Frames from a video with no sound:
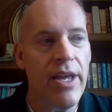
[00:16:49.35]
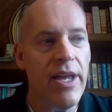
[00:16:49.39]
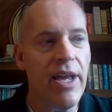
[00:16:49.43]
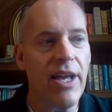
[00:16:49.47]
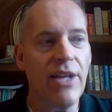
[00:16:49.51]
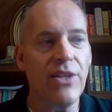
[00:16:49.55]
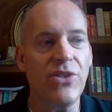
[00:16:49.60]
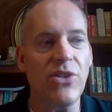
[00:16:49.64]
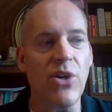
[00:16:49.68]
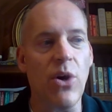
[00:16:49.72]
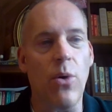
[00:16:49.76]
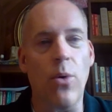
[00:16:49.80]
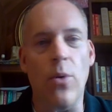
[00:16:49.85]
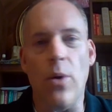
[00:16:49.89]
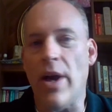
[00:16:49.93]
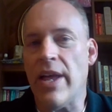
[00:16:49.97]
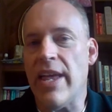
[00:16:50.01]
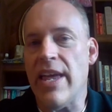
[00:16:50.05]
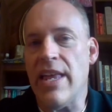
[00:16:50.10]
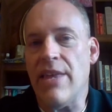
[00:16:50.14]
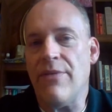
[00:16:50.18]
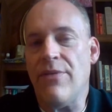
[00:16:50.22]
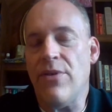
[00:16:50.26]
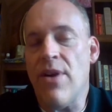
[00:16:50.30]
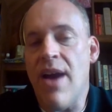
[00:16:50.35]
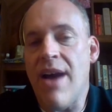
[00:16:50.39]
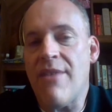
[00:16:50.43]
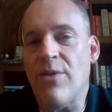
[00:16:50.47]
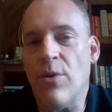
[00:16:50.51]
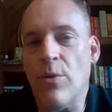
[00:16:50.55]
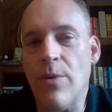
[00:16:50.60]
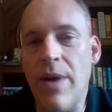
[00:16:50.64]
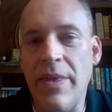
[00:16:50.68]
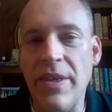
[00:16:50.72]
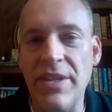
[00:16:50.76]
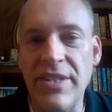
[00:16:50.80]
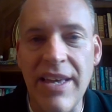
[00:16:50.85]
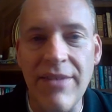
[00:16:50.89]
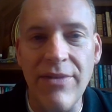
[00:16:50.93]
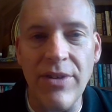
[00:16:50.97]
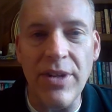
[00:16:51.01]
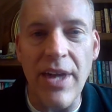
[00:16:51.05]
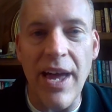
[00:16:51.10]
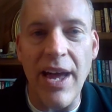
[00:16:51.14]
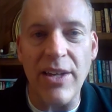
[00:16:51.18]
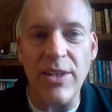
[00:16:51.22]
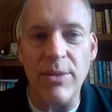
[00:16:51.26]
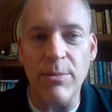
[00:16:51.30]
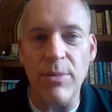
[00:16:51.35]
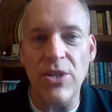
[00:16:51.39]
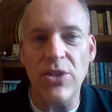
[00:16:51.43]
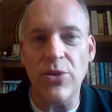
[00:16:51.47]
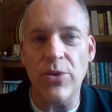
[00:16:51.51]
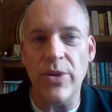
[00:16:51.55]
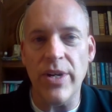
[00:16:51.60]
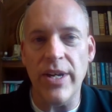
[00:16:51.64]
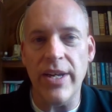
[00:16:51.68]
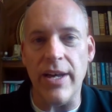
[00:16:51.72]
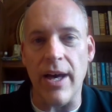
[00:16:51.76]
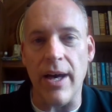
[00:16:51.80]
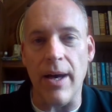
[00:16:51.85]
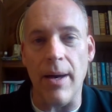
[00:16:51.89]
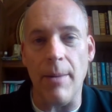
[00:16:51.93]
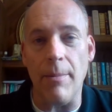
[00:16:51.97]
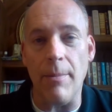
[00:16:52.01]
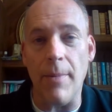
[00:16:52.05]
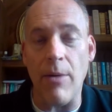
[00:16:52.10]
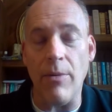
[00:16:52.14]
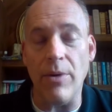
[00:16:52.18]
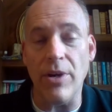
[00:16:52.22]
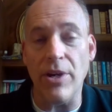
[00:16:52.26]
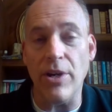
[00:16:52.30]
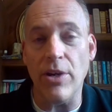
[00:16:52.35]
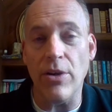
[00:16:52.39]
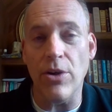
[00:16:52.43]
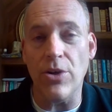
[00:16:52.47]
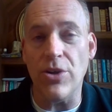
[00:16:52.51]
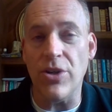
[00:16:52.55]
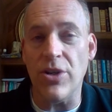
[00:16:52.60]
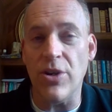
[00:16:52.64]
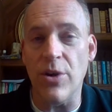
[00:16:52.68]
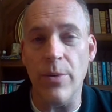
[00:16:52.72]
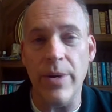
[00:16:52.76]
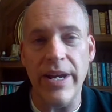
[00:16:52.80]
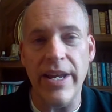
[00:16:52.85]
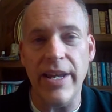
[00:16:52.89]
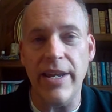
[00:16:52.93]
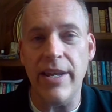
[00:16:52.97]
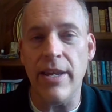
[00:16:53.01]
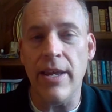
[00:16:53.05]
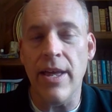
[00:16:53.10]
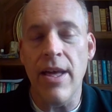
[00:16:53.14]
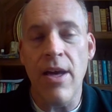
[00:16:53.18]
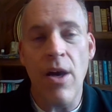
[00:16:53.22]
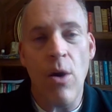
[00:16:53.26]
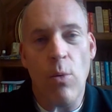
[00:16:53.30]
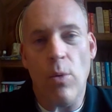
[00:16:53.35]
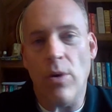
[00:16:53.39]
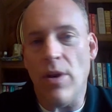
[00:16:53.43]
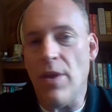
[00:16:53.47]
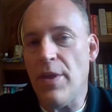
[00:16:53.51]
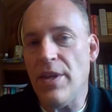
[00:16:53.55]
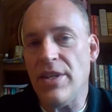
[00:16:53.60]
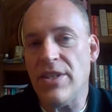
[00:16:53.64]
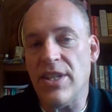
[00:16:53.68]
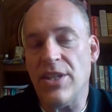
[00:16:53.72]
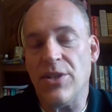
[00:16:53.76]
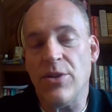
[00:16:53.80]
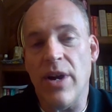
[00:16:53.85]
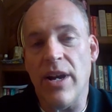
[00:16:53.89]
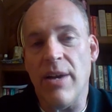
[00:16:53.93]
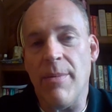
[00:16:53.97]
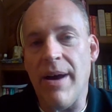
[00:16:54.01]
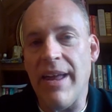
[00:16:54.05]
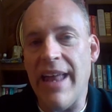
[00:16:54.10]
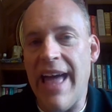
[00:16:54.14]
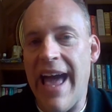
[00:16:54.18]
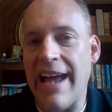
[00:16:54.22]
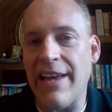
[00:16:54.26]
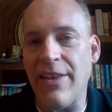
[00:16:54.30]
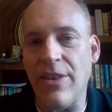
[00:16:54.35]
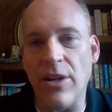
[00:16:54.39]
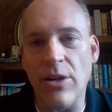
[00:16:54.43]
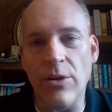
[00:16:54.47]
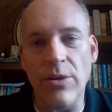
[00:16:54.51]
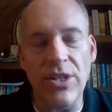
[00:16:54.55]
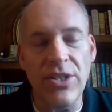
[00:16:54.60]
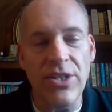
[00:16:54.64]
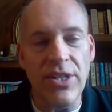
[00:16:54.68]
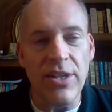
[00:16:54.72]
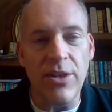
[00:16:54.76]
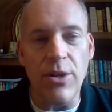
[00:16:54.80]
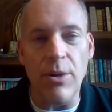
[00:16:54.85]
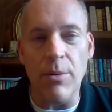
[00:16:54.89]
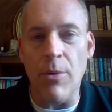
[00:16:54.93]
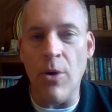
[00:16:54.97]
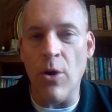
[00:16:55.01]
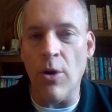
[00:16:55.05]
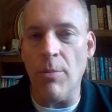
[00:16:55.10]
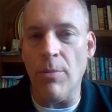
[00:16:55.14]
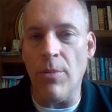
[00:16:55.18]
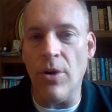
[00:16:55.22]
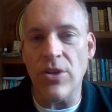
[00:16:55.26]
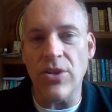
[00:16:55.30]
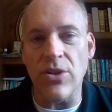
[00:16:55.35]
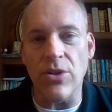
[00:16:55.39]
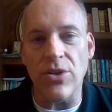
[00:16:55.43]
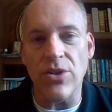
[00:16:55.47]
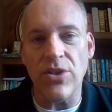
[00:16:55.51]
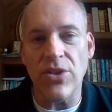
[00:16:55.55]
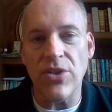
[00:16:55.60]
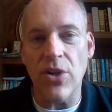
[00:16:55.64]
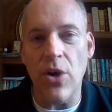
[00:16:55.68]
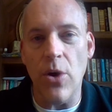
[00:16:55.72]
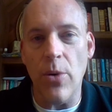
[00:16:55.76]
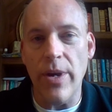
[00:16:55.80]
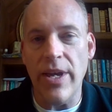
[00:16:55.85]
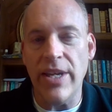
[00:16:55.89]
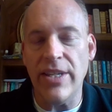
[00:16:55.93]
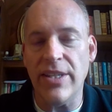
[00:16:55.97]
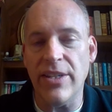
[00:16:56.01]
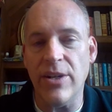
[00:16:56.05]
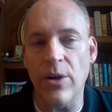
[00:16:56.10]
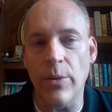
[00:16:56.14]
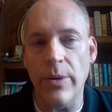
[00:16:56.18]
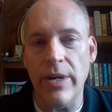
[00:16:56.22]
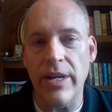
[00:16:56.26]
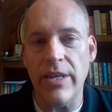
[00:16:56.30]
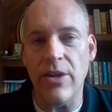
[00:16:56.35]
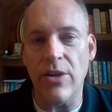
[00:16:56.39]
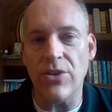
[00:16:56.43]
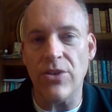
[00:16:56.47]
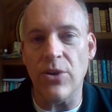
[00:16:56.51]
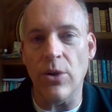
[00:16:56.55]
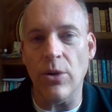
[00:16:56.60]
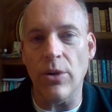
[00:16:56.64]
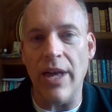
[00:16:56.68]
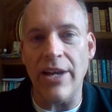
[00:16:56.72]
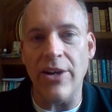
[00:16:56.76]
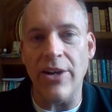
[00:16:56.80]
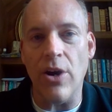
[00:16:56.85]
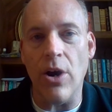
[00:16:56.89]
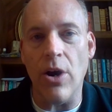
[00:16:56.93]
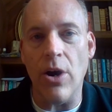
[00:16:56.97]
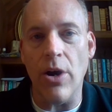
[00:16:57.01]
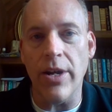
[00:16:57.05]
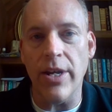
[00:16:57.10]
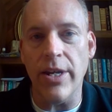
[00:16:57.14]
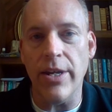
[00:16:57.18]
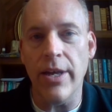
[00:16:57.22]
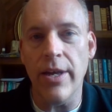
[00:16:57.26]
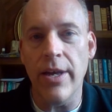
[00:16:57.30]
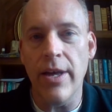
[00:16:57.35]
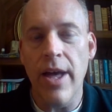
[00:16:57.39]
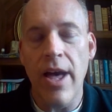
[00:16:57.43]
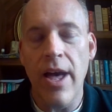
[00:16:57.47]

And so again, if you haven't read the Seven Dials Mystery, I would encourage you to read it. One of the things that's great about Agatha Christie, her books are so easy to read. They're so lighthearted.